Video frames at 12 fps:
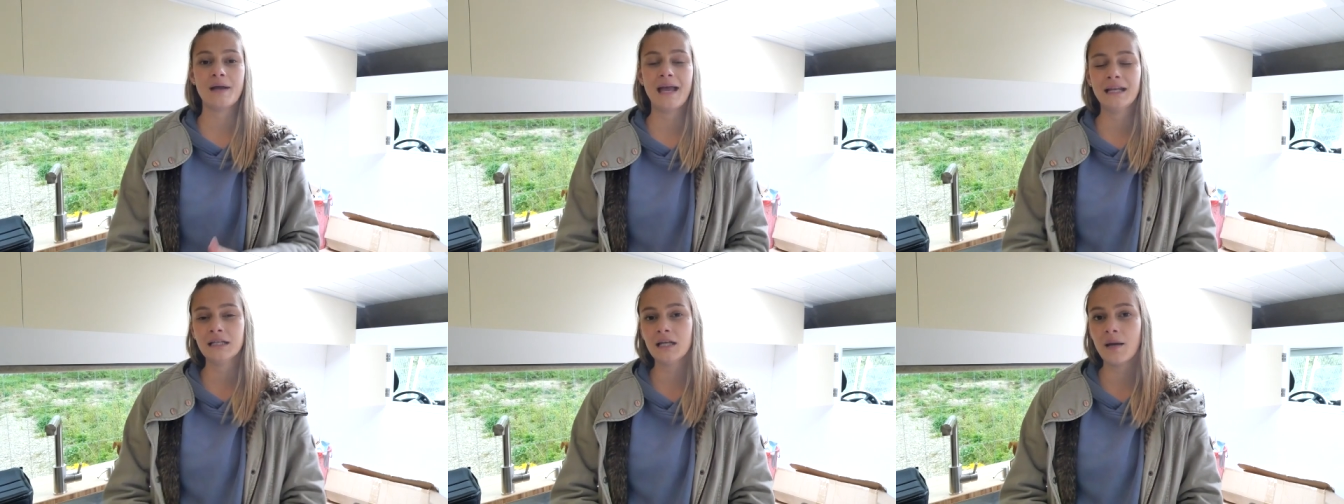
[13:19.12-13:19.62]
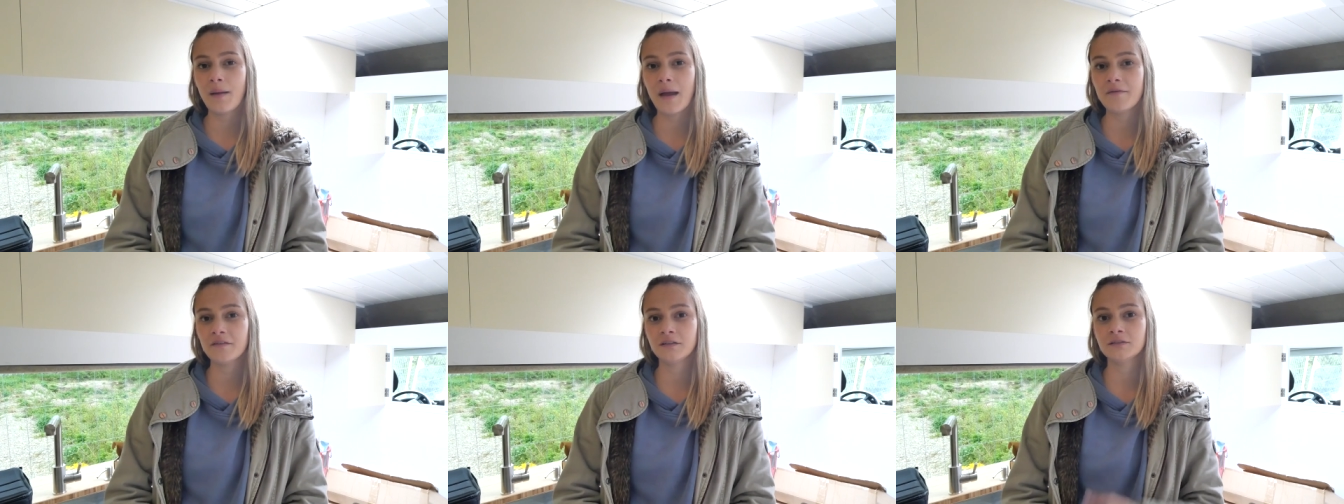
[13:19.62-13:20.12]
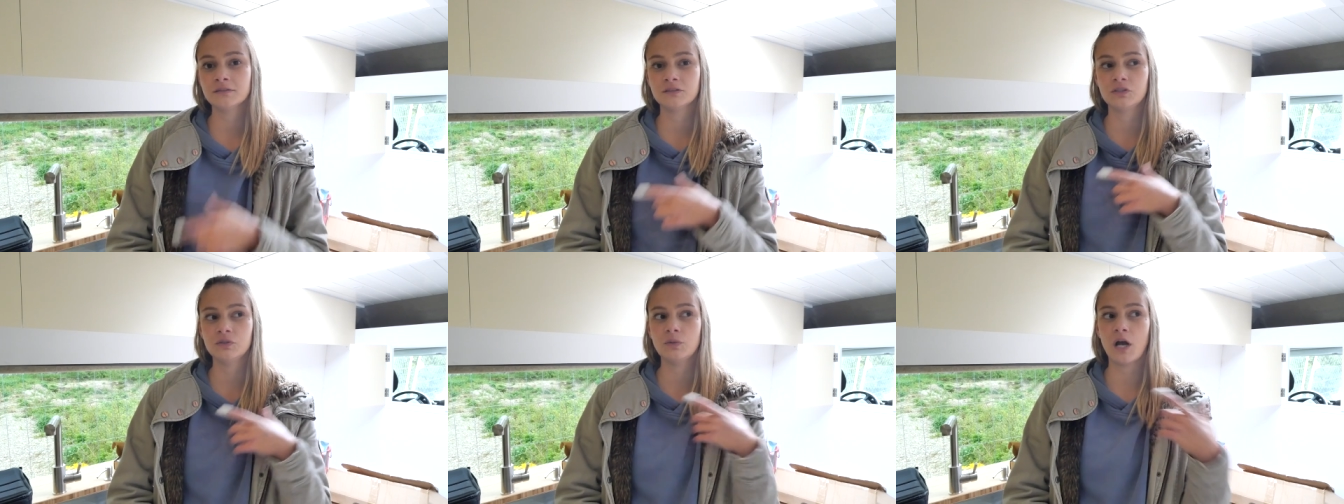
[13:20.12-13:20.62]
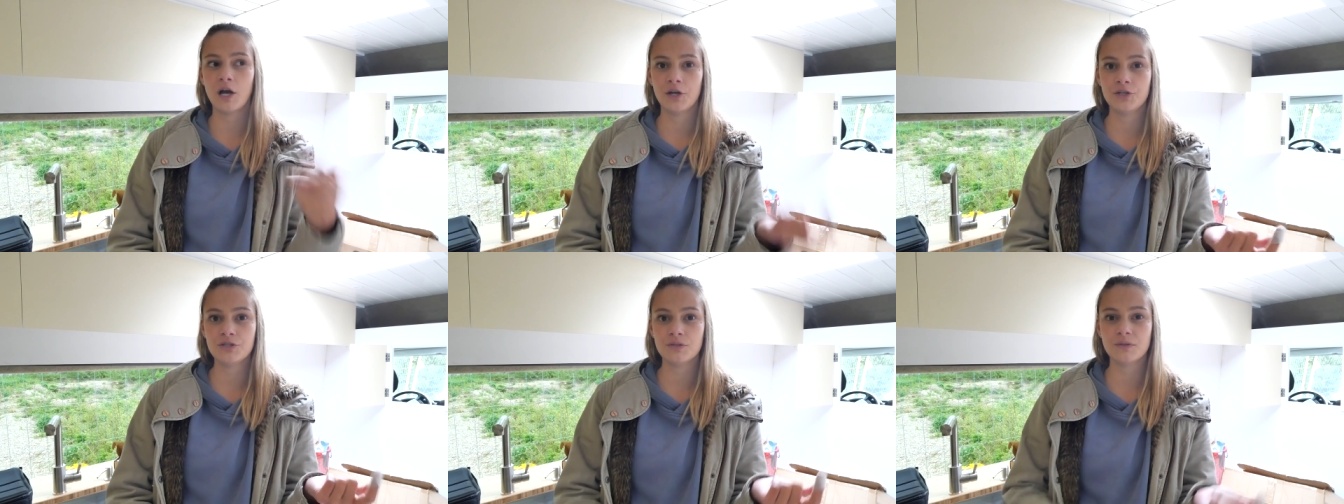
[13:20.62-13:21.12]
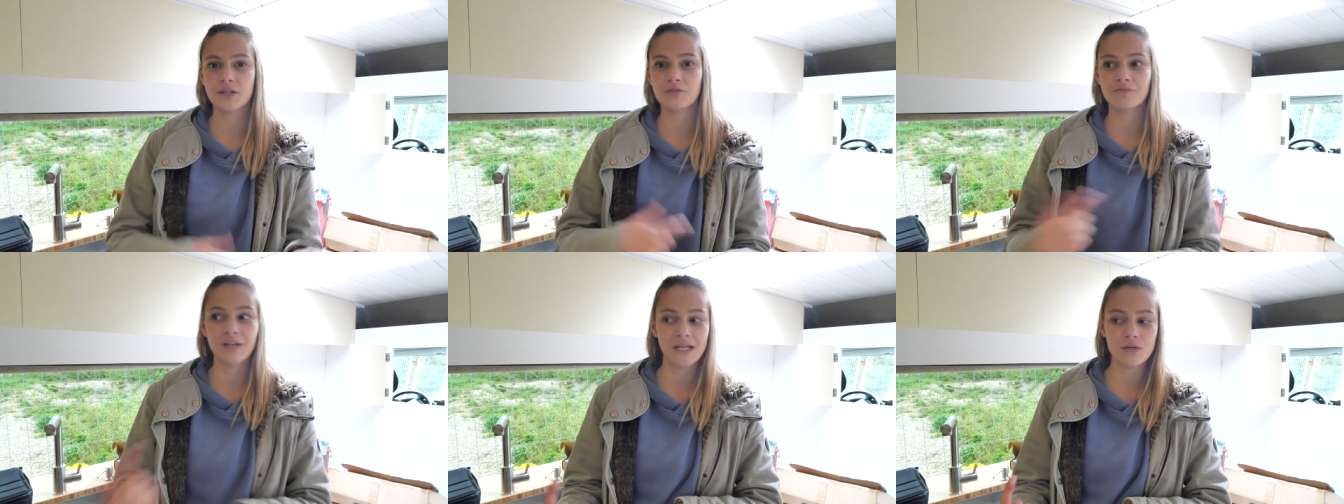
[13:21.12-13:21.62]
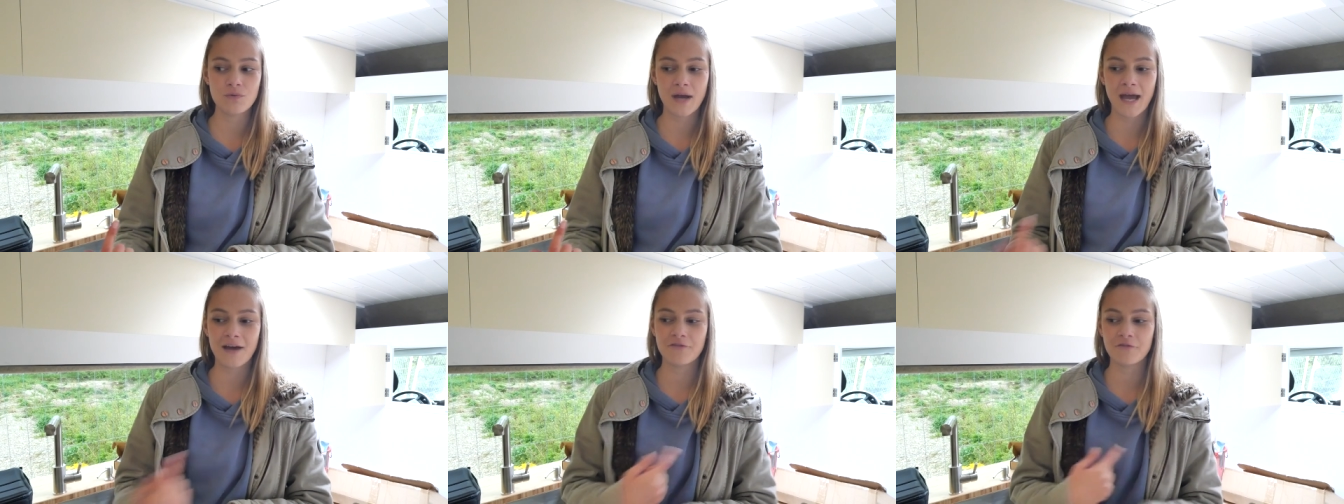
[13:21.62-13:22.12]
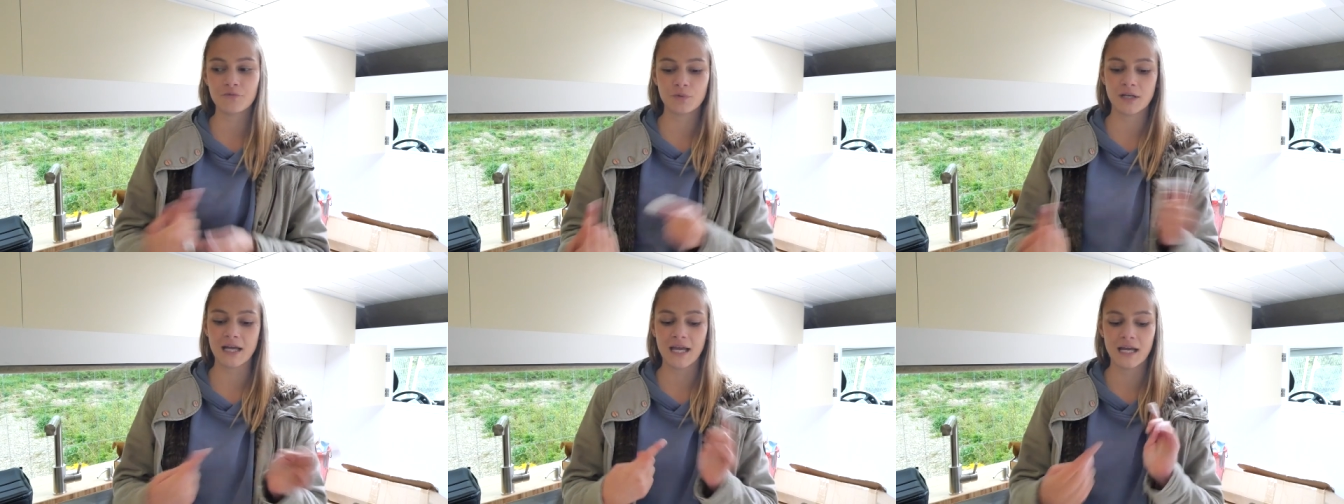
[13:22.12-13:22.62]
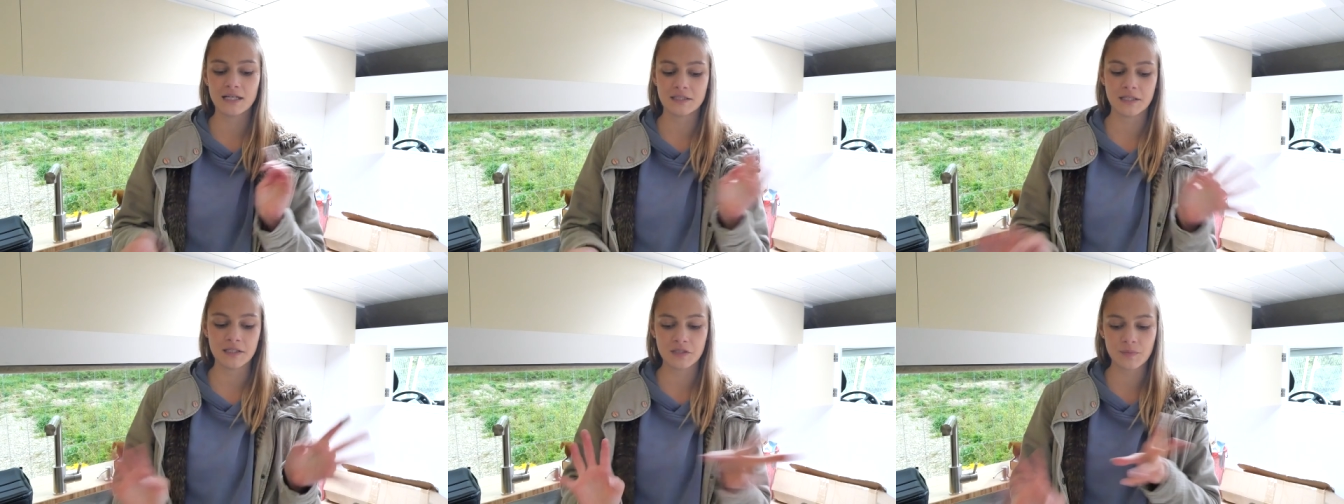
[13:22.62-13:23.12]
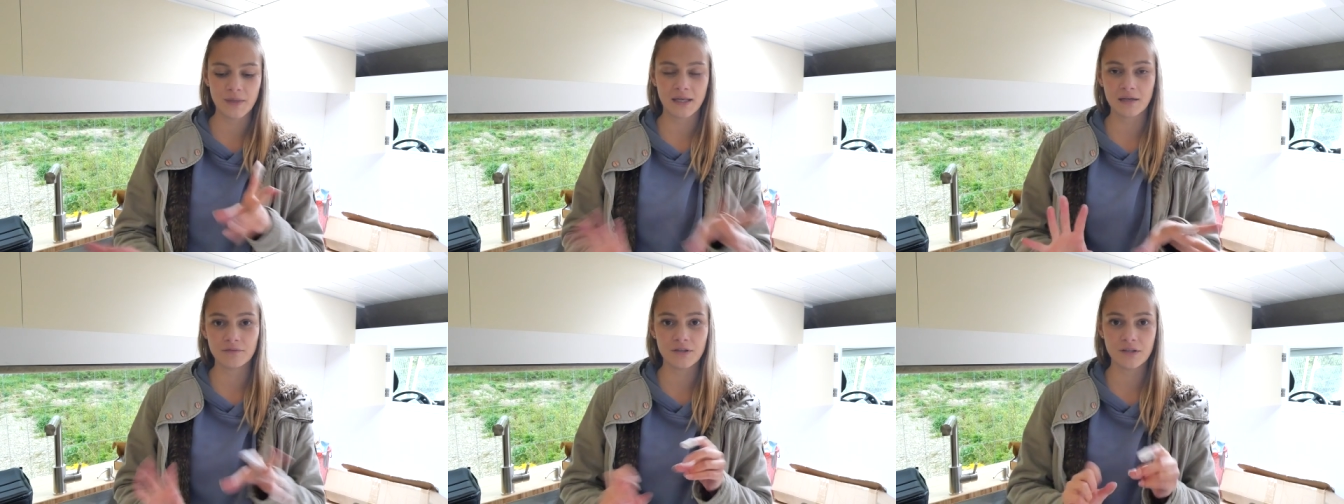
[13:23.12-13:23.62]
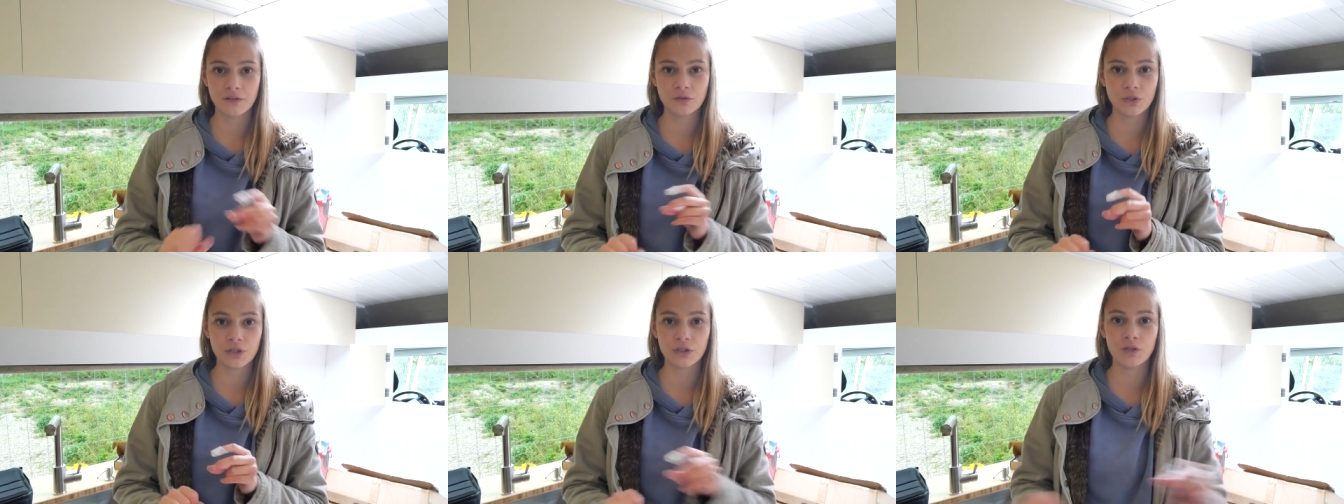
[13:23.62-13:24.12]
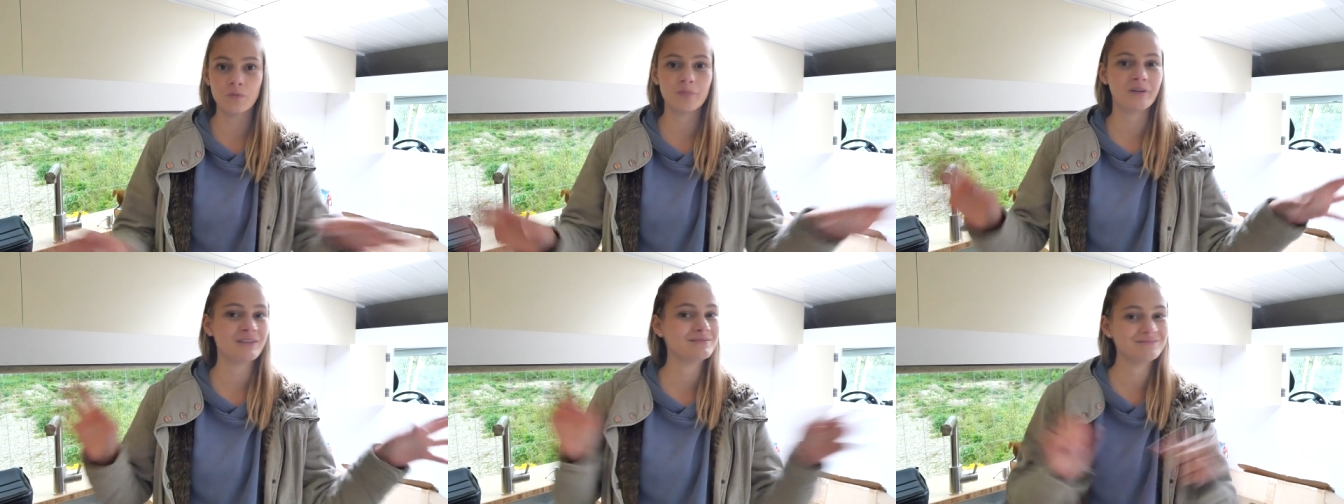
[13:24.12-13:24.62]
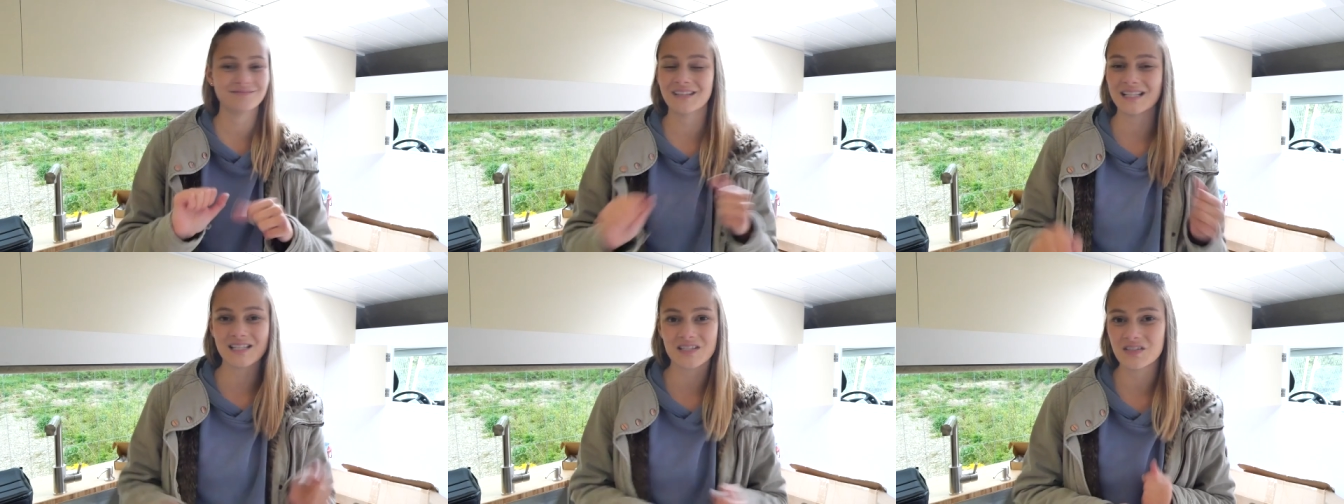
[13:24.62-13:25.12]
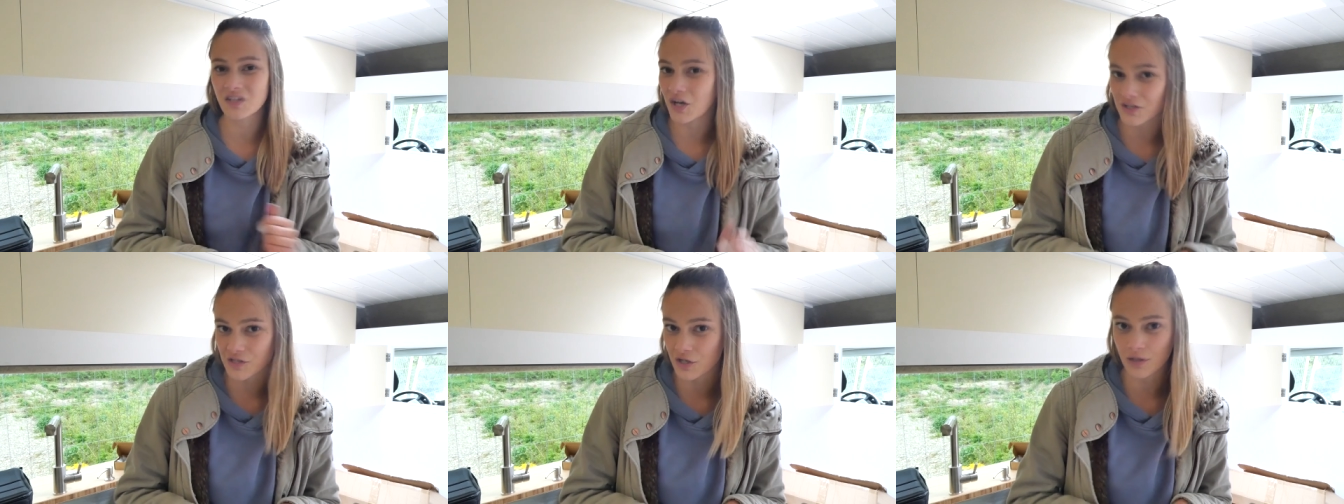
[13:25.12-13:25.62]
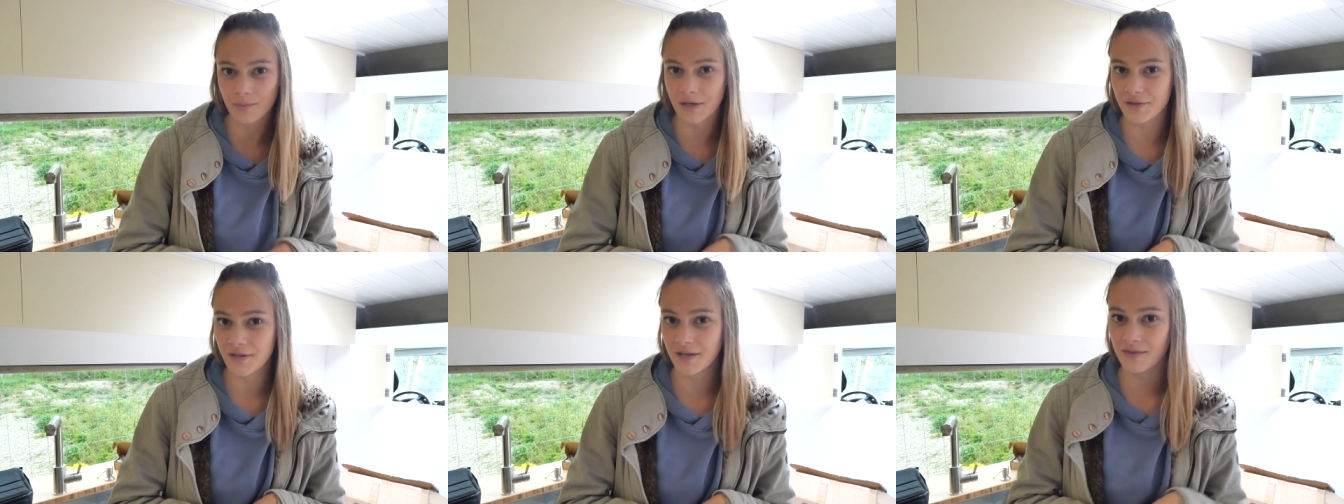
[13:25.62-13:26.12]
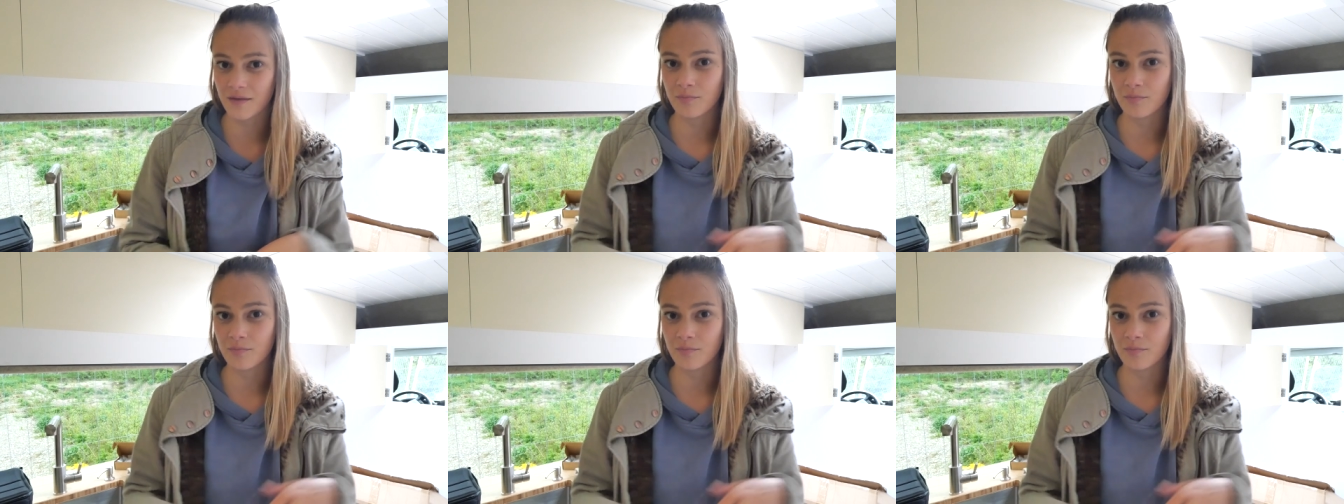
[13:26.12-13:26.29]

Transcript: I ended up having to undo and redo half of what I had done to make everything look good, but let's not talk about that.